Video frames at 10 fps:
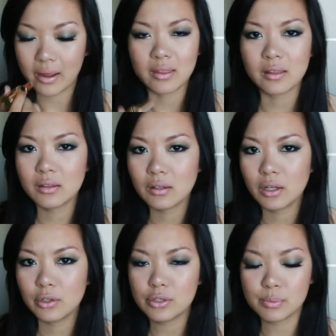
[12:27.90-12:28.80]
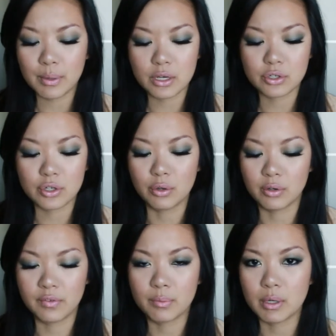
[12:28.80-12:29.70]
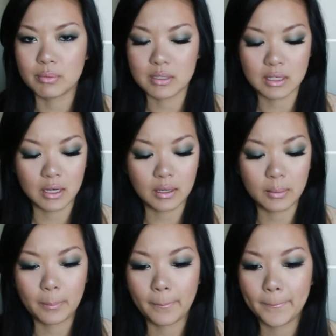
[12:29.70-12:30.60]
I think the color is beige nude if I'm not mistaken.